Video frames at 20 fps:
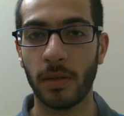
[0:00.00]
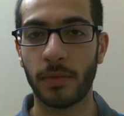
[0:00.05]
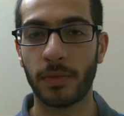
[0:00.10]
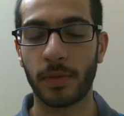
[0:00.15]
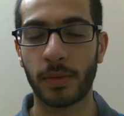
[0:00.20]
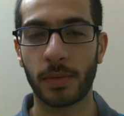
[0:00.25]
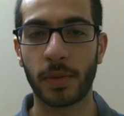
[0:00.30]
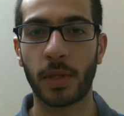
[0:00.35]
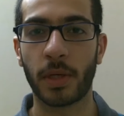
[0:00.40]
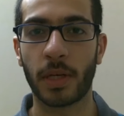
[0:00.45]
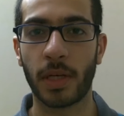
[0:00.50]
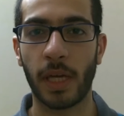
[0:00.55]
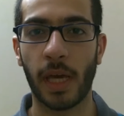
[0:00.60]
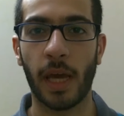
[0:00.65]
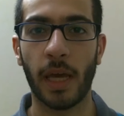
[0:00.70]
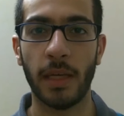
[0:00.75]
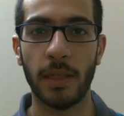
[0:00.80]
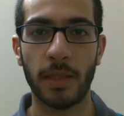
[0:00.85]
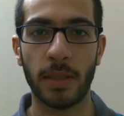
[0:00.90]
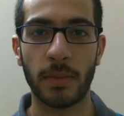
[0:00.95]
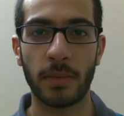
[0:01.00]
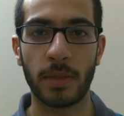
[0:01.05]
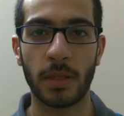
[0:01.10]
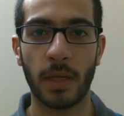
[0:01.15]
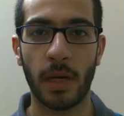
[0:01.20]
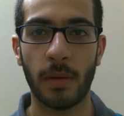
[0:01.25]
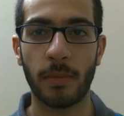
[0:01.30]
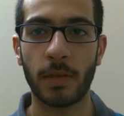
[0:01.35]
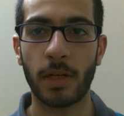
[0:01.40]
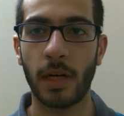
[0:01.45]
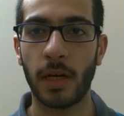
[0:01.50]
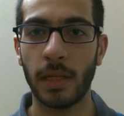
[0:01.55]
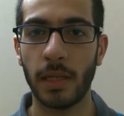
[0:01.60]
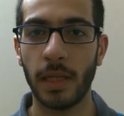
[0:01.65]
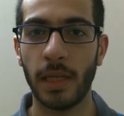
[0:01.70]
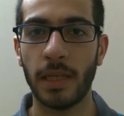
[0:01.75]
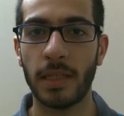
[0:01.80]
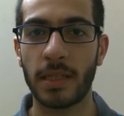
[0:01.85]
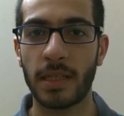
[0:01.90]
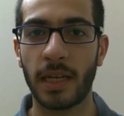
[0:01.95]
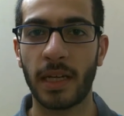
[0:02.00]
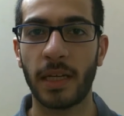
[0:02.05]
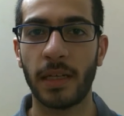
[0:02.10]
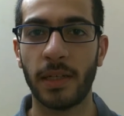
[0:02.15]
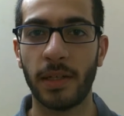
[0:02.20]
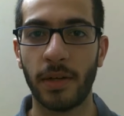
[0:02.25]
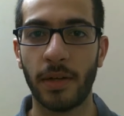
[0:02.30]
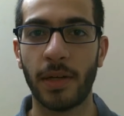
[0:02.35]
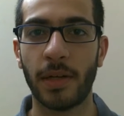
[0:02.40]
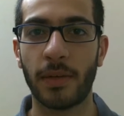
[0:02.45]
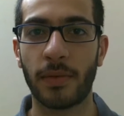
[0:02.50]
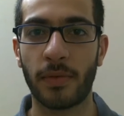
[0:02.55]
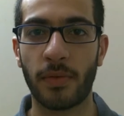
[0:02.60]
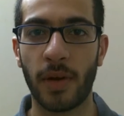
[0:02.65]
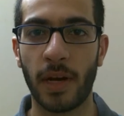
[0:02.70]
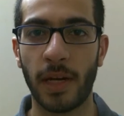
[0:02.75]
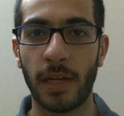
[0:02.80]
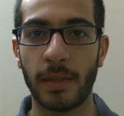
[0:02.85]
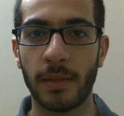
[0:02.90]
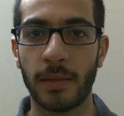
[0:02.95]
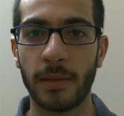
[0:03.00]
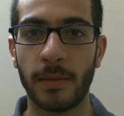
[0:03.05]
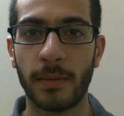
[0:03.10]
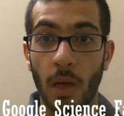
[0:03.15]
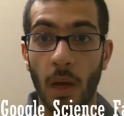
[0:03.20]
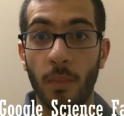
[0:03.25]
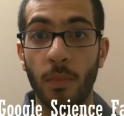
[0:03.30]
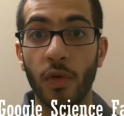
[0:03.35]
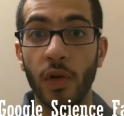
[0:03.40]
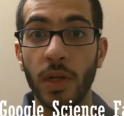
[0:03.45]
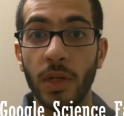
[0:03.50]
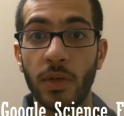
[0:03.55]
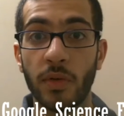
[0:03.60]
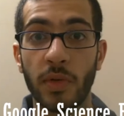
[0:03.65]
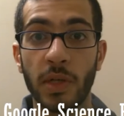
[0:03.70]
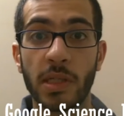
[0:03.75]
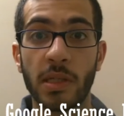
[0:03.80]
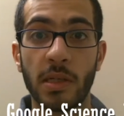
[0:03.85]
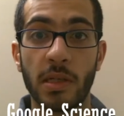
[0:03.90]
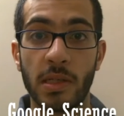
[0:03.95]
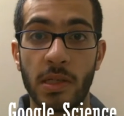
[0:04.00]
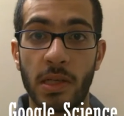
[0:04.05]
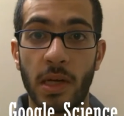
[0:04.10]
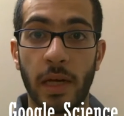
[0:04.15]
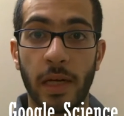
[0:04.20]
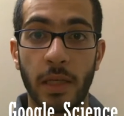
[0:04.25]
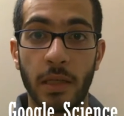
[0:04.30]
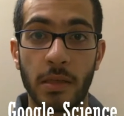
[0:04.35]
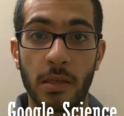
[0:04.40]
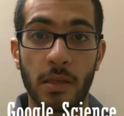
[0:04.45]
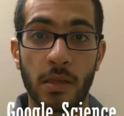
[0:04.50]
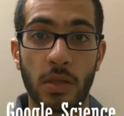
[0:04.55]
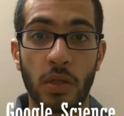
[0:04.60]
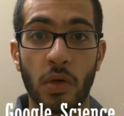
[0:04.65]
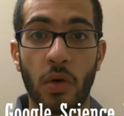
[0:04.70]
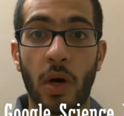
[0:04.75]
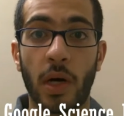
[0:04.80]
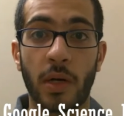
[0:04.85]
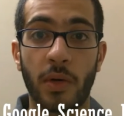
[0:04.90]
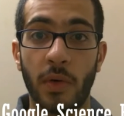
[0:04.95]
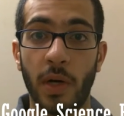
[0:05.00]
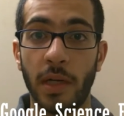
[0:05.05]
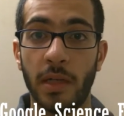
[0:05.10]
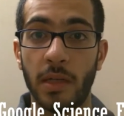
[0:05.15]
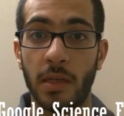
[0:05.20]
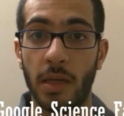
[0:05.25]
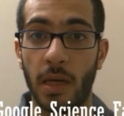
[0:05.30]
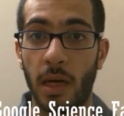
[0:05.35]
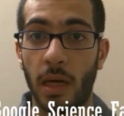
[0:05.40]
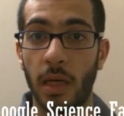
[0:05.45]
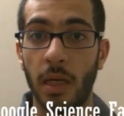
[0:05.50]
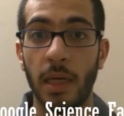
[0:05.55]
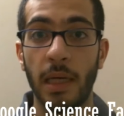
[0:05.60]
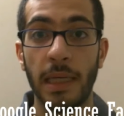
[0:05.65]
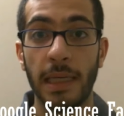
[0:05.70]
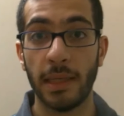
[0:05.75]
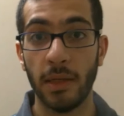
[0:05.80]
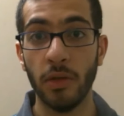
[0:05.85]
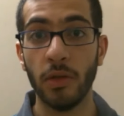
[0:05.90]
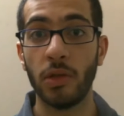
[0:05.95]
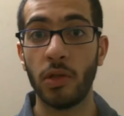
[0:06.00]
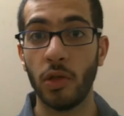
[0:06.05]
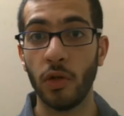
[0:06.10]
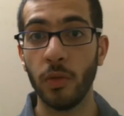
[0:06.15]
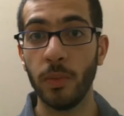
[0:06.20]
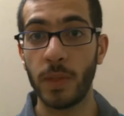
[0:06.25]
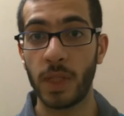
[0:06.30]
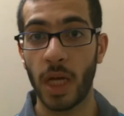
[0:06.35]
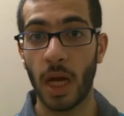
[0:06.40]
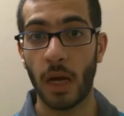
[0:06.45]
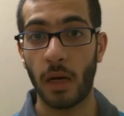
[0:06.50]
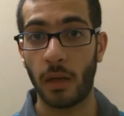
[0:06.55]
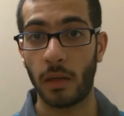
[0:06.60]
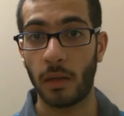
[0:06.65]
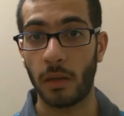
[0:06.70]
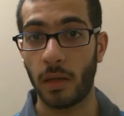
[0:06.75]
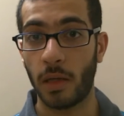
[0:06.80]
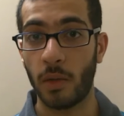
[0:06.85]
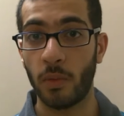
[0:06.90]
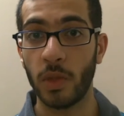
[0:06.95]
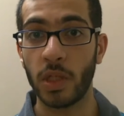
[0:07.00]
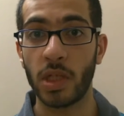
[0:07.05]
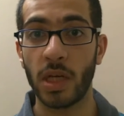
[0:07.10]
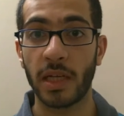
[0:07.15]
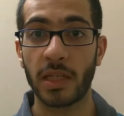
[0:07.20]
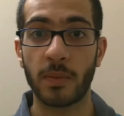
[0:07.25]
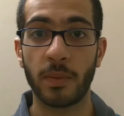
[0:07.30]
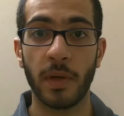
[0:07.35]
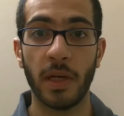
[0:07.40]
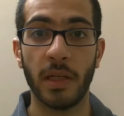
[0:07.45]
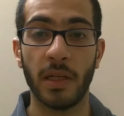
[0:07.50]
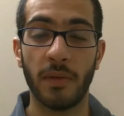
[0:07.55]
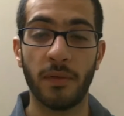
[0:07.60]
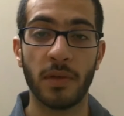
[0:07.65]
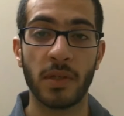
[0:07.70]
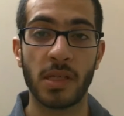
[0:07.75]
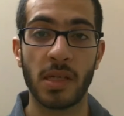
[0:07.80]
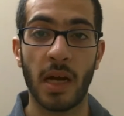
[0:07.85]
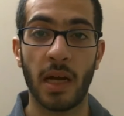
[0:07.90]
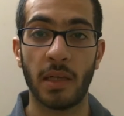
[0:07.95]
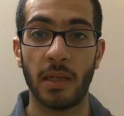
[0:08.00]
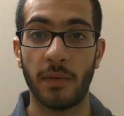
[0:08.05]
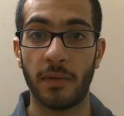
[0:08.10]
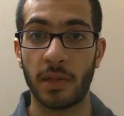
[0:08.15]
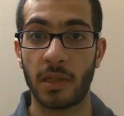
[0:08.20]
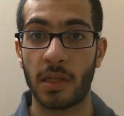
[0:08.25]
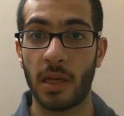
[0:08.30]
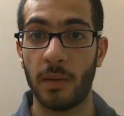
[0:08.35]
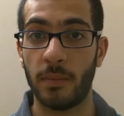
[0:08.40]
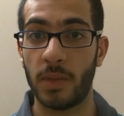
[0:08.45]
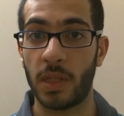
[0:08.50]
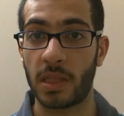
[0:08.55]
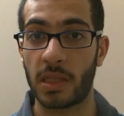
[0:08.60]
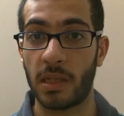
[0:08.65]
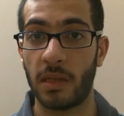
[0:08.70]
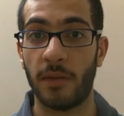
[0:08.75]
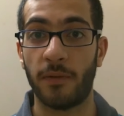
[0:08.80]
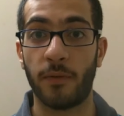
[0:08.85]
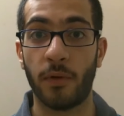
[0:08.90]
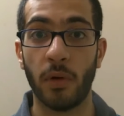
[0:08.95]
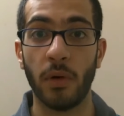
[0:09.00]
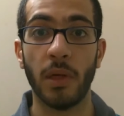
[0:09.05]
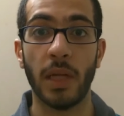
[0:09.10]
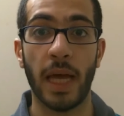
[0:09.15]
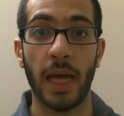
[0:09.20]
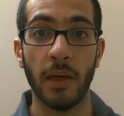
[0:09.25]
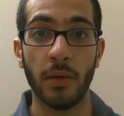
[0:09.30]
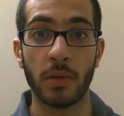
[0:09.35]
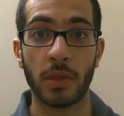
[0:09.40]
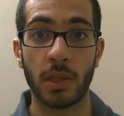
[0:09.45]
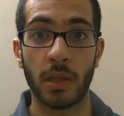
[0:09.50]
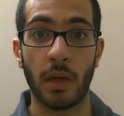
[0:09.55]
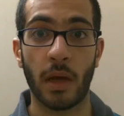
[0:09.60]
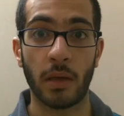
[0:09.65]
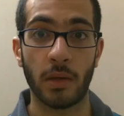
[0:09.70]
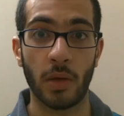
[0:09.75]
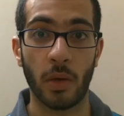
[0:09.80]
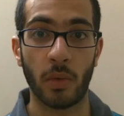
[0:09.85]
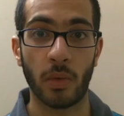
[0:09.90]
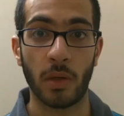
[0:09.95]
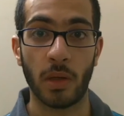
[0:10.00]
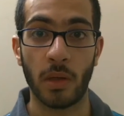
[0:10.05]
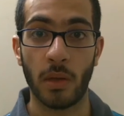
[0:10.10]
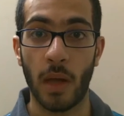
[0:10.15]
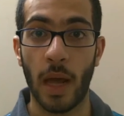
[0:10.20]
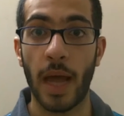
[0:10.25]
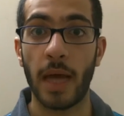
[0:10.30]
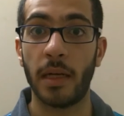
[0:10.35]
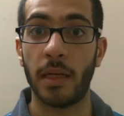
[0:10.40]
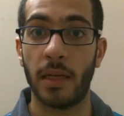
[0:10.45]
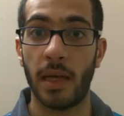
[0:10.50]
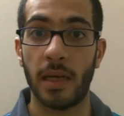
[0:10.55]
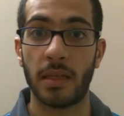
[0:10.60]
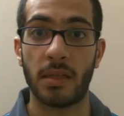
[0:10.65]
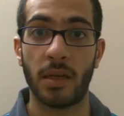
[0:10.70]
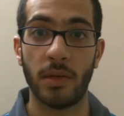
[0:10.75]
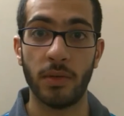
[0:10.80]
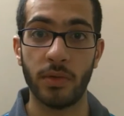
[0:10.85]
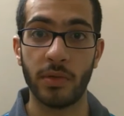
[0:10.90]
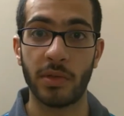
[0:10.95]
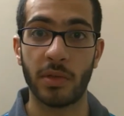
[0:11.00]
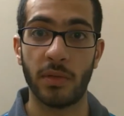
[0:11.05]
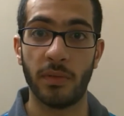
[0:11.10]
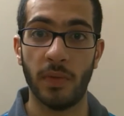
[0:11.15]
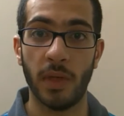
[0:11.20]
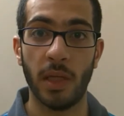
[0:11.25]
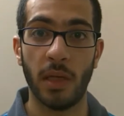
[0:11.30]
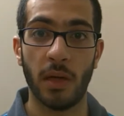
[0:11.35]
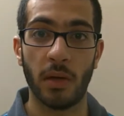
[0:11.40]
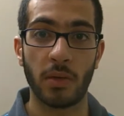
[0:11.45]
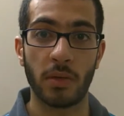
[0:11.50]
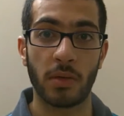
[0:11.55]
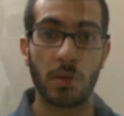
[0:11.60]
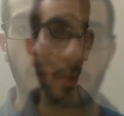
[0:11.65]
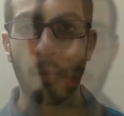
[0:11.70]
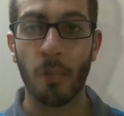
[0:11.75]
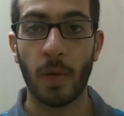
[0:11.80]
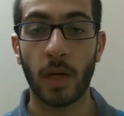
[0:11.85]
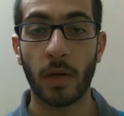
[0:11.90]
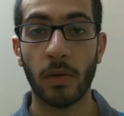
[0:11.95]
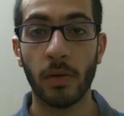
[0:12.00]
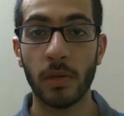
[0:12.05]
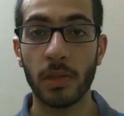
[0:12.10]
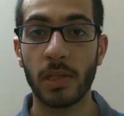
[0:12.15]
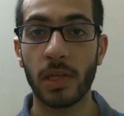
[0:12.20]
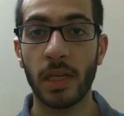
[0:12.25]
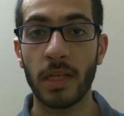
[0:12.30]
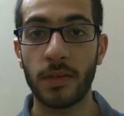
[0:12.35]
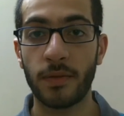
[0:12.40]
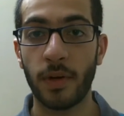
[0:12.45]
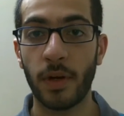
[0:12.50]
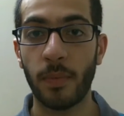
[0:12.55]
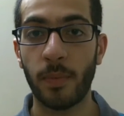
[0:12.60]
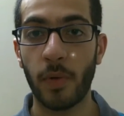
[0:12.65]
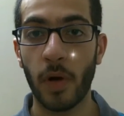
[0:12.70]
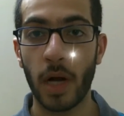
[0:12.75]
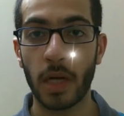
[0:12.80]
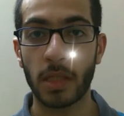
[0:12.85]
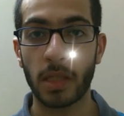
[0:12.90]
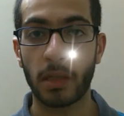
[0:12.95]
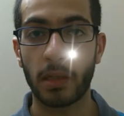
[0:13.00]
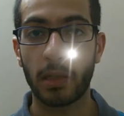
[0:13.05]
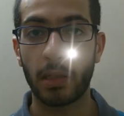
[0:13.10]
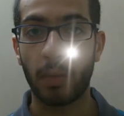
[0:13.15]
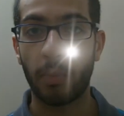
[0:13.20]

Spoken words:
old from Sharqiya, Egypt. I'm currently in secondary year 3. I'm really interested in science, so I created a YouTube channel in which I explain different scientific subjects in the four languages that I talk, and it has hundreds of videos. My Google Science Fair project is